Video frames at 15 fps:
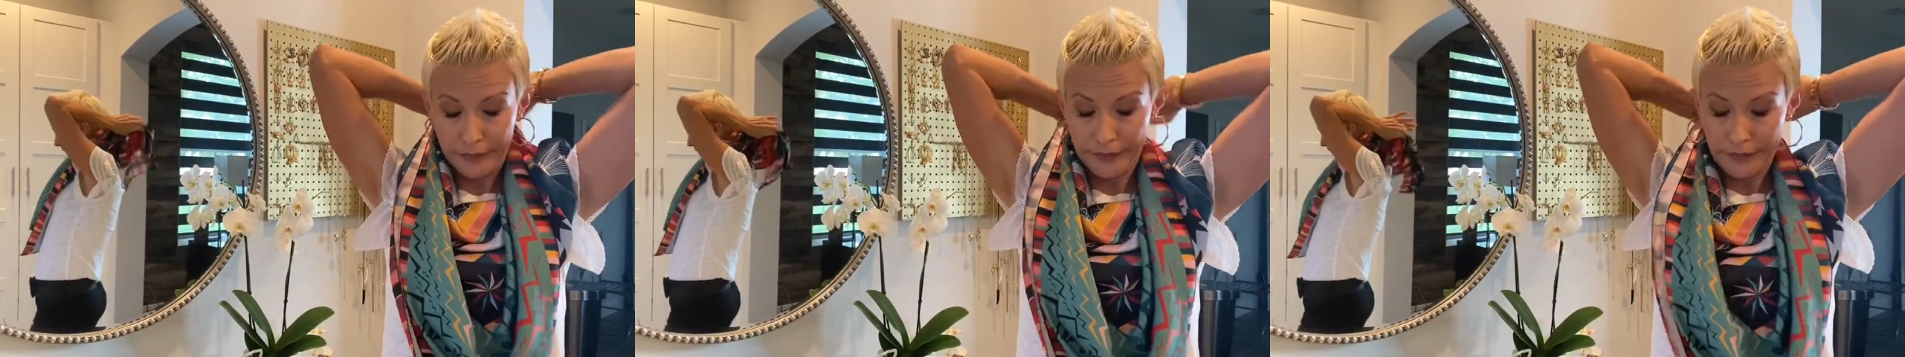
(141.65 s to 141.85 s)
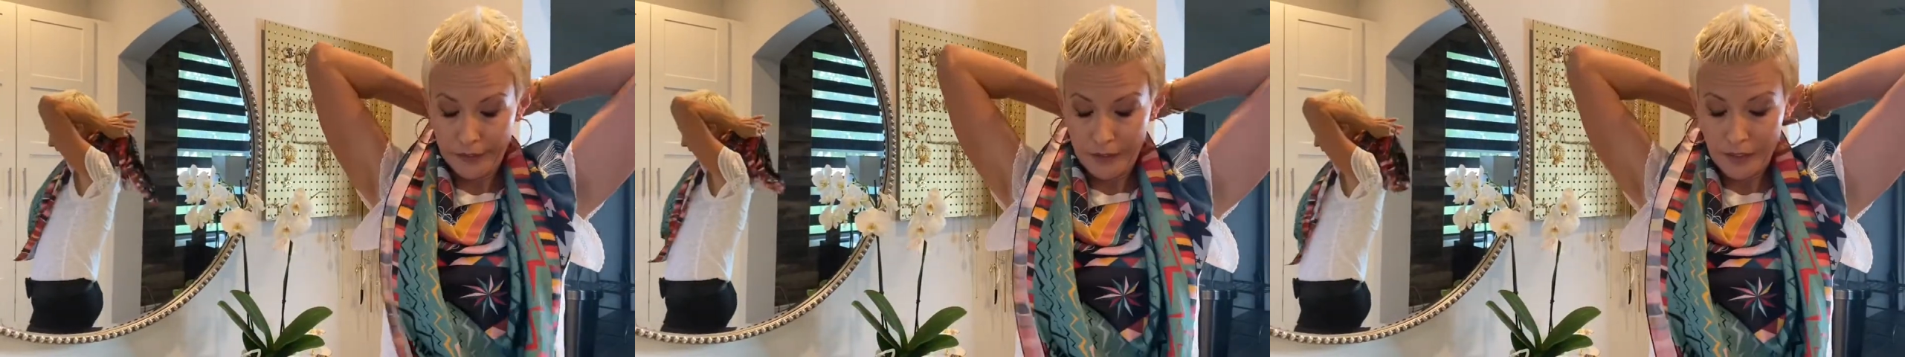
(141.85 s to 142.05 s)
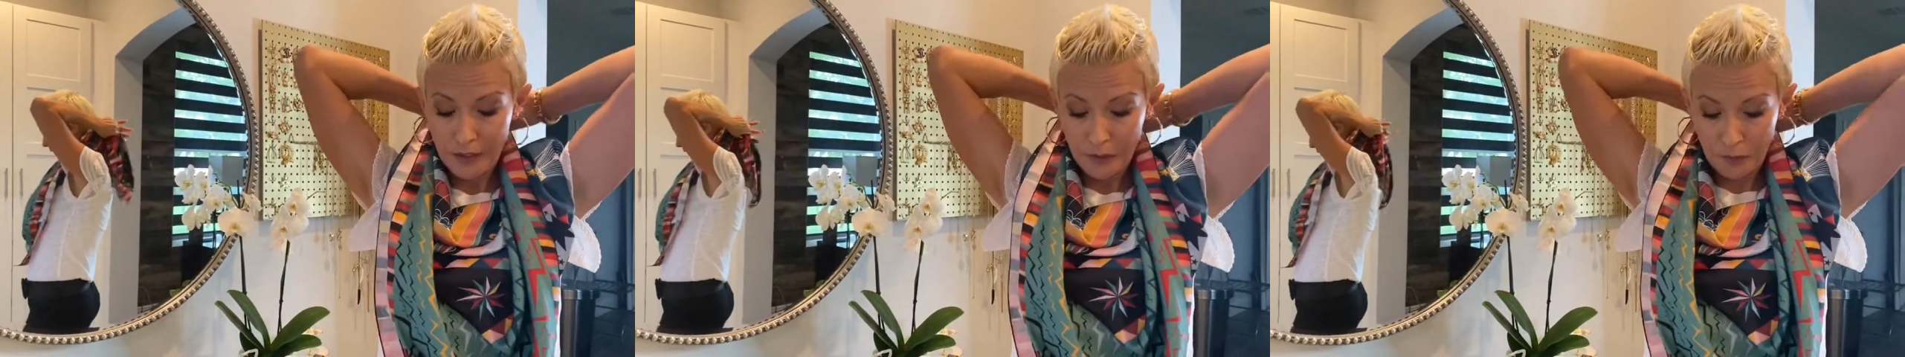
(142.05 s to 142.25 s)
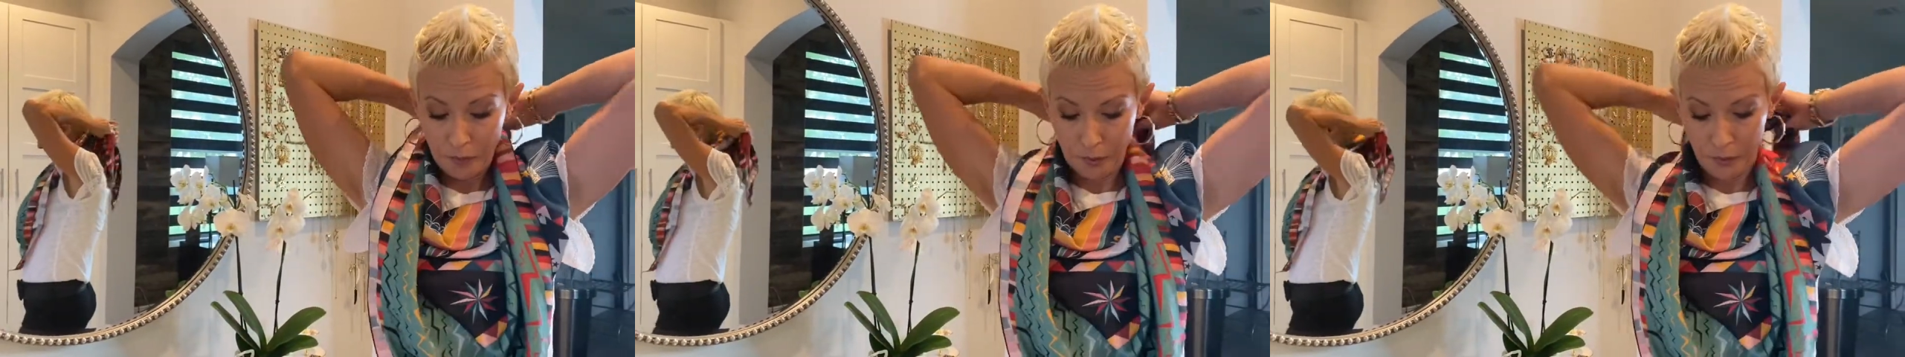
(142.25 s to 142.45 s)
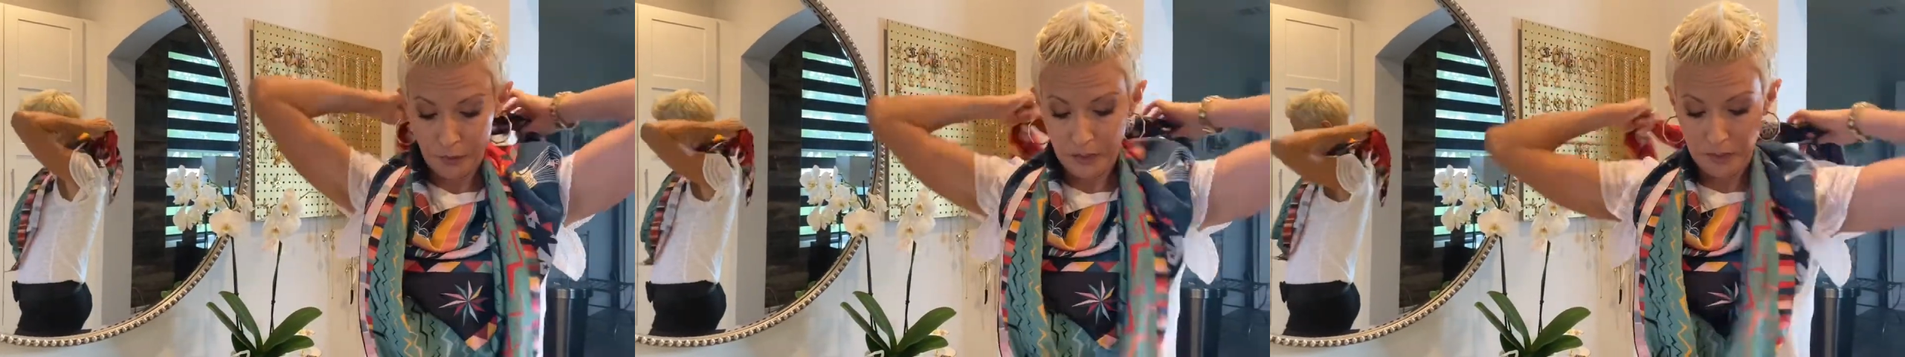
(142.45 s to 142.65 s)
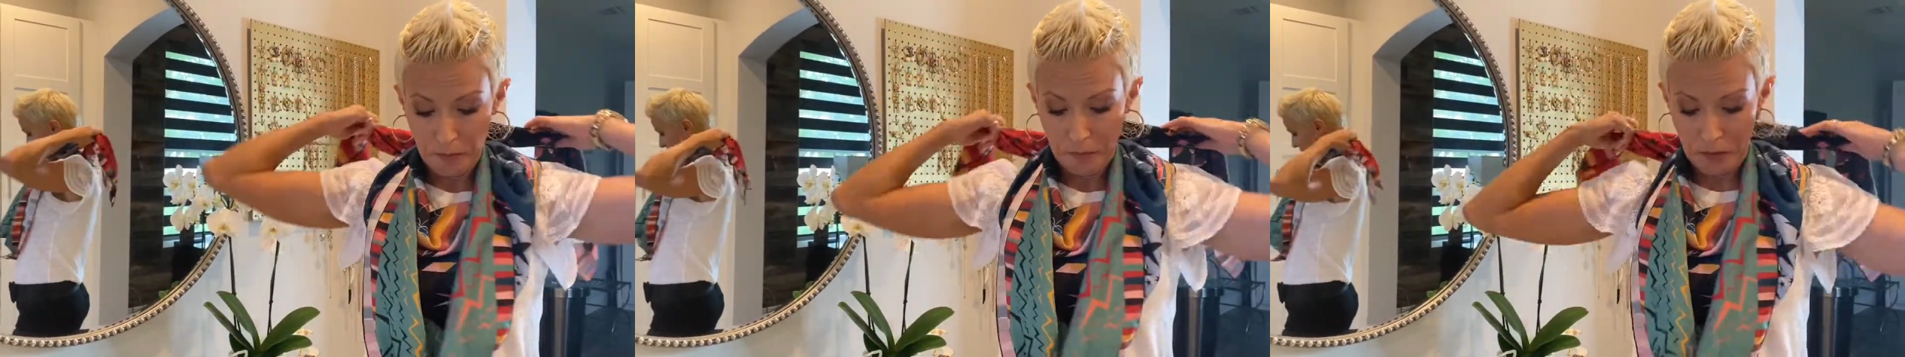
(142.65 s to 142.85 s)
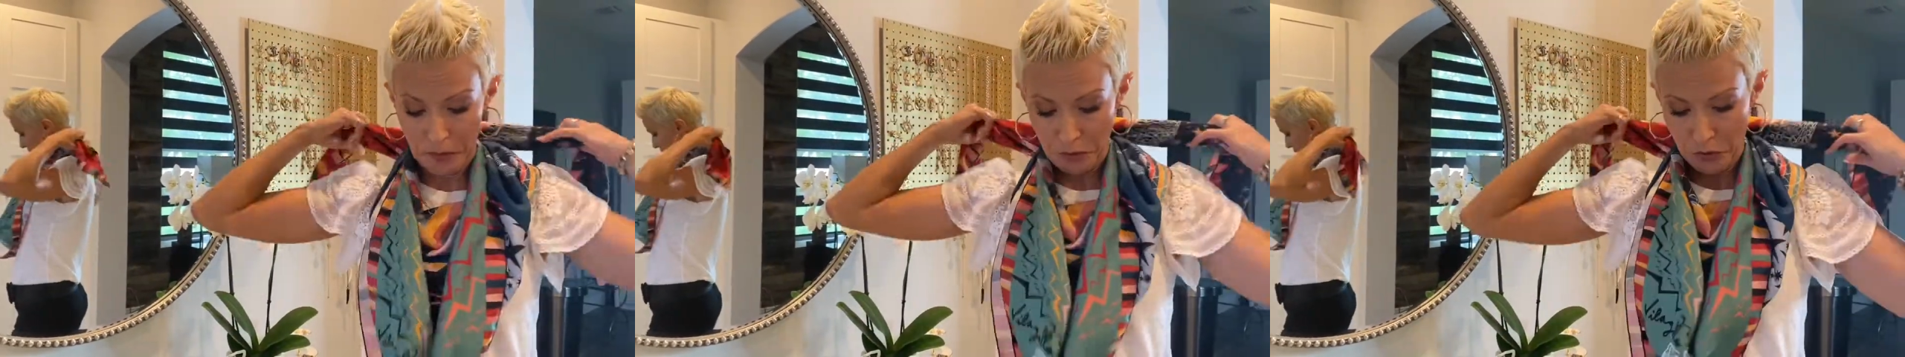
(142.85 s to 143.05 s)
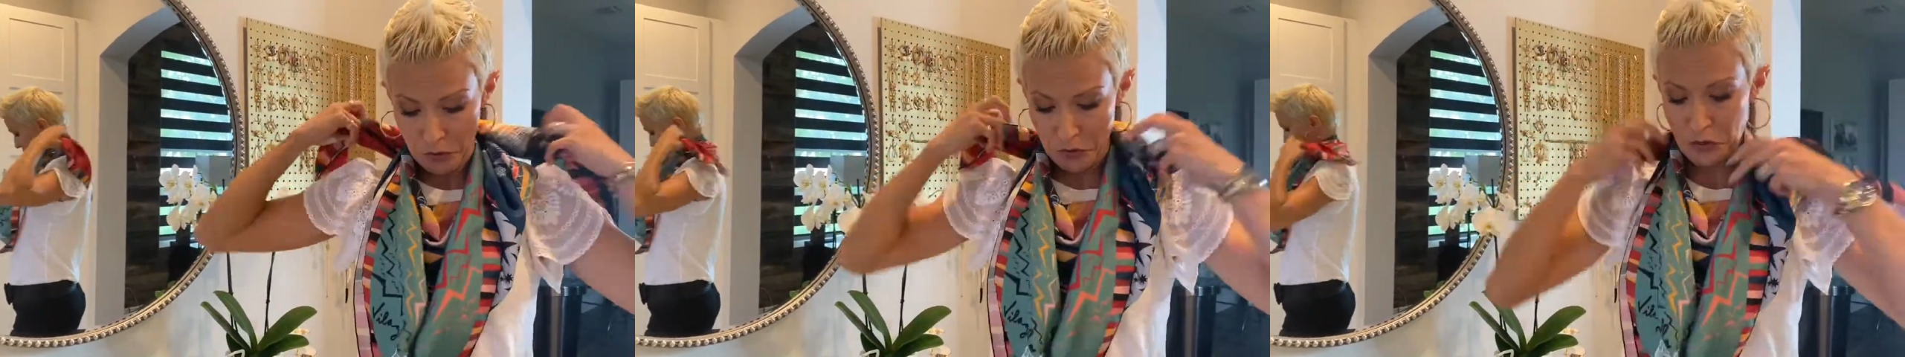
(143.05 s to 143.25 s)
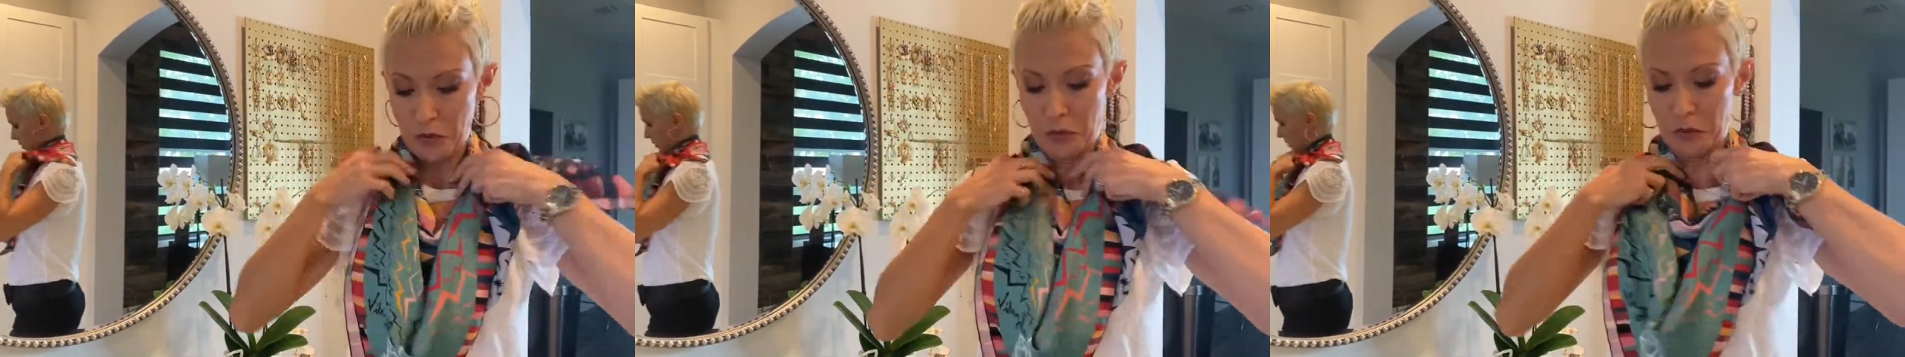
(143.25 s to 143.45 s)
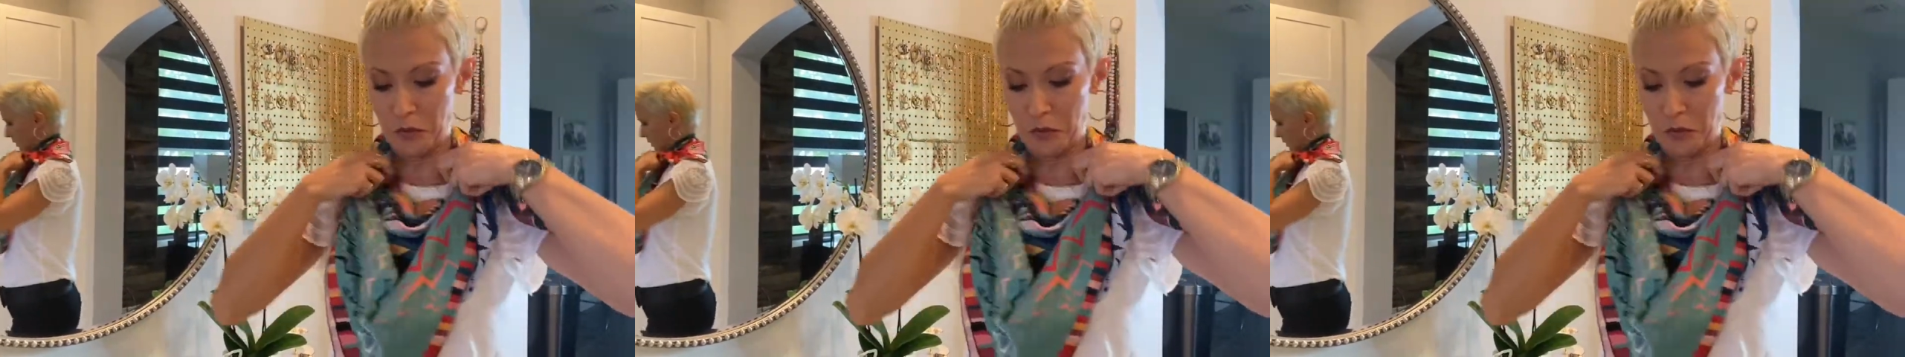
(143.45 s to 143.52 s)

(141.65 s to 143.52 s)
underneath, pretty much.